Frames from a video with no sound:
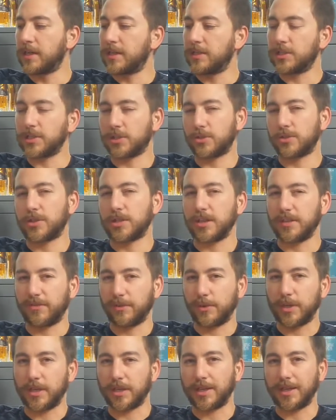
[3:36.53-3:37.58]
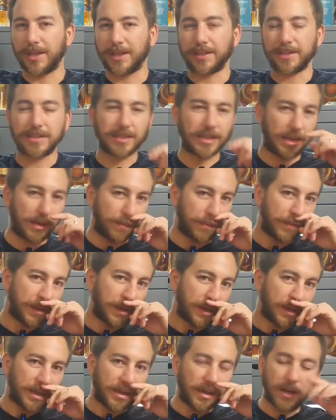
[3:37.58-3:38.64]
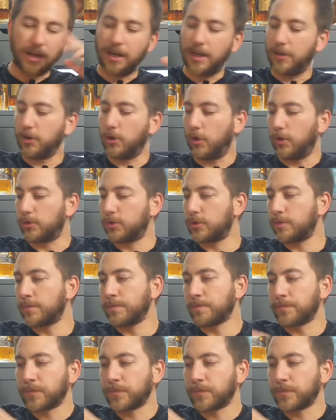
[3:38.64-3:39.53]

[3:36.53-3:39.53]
just to see if we can get the same notes.